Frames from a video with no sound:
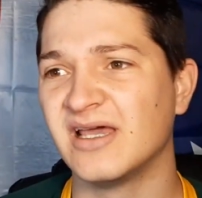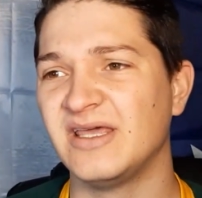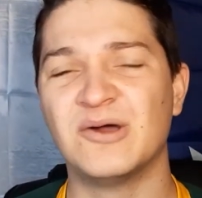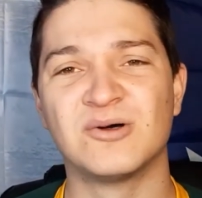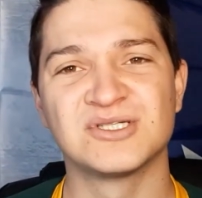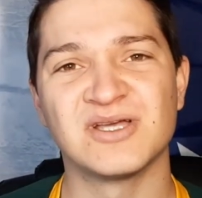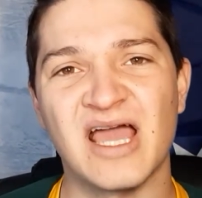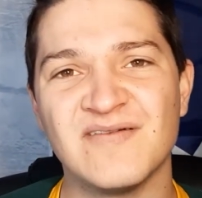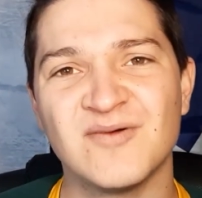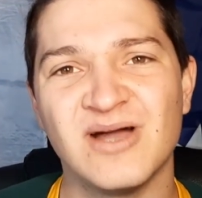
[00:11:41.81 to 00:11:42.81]
He also
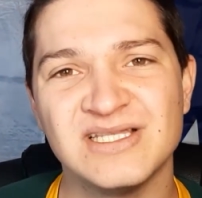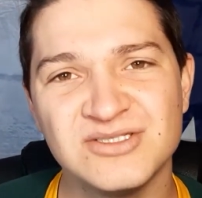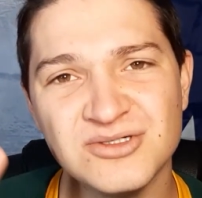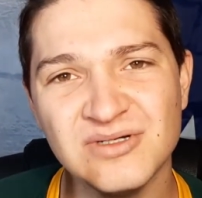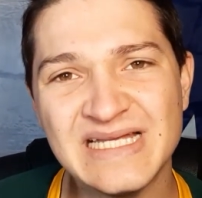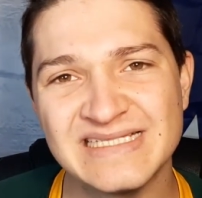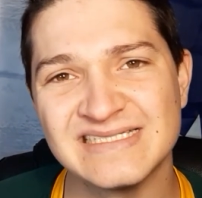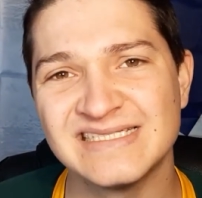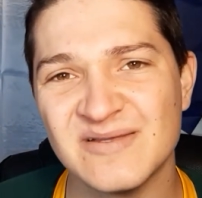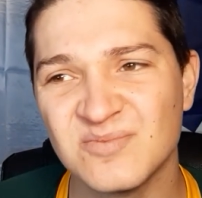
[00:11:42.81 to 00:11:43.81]
gave away 2
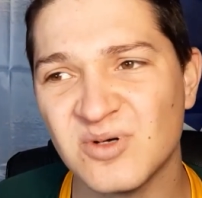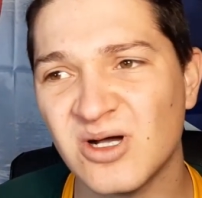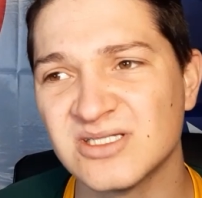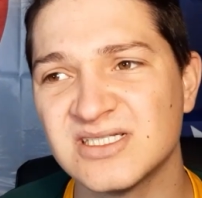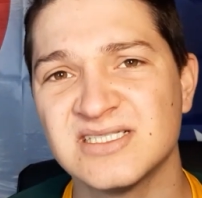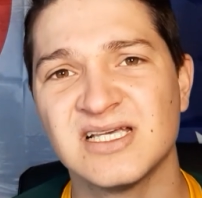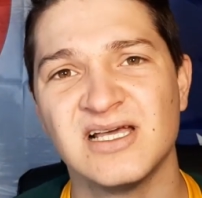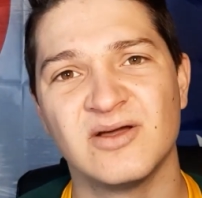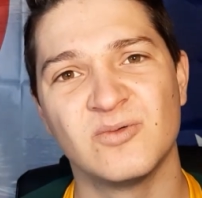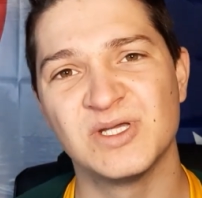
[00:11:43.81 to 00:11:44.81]
intercept passes
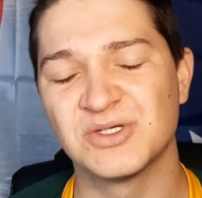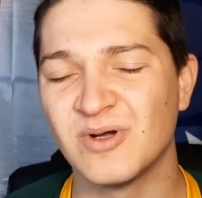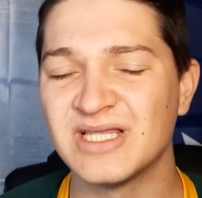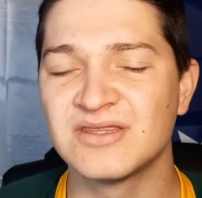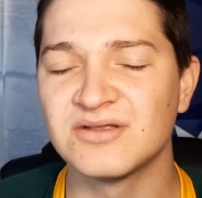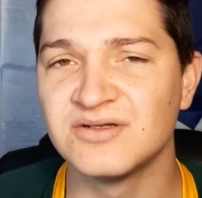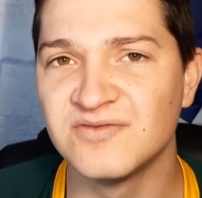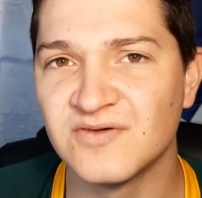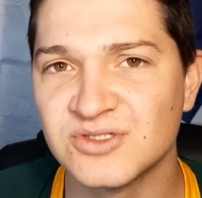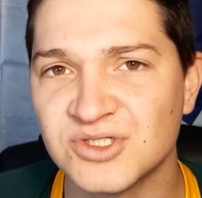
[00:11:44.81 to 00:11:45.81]
which went
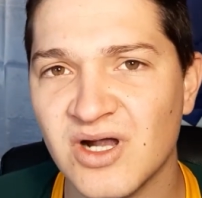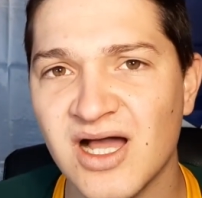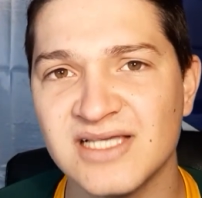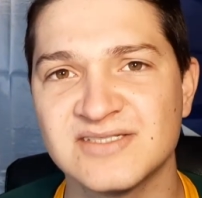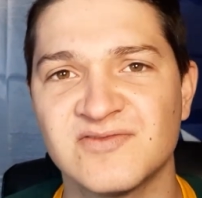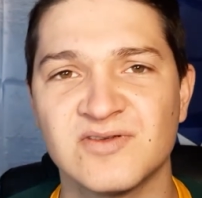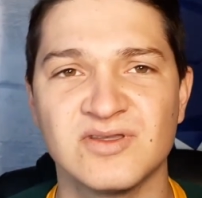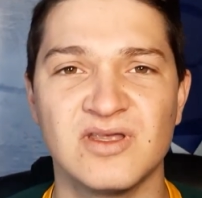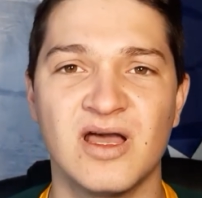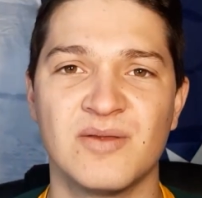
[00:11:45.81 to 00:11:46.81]
through for tries
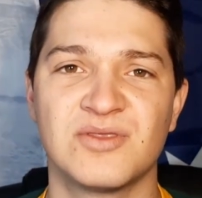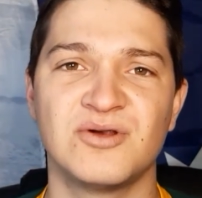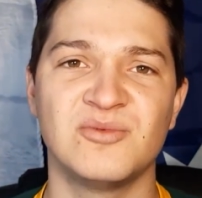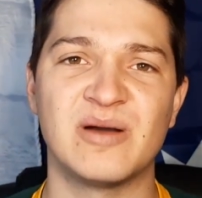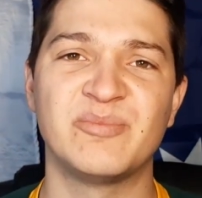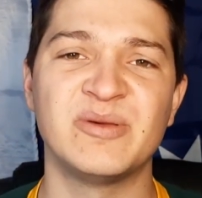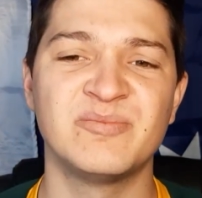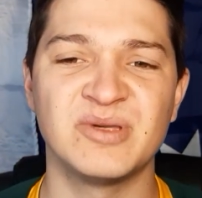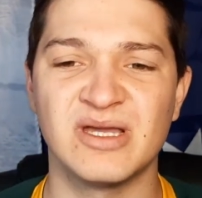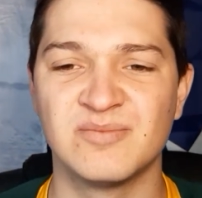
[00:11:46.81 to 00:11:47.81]
through
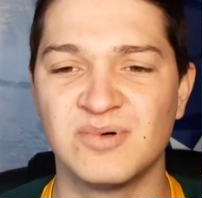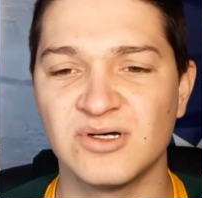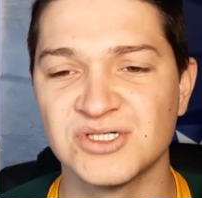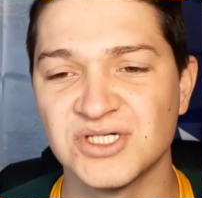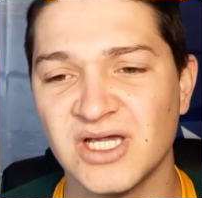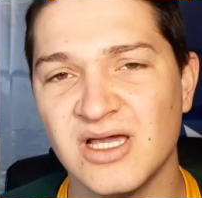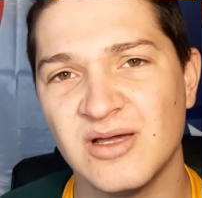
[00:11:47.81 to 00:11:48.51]
Mapimpi and Bosch.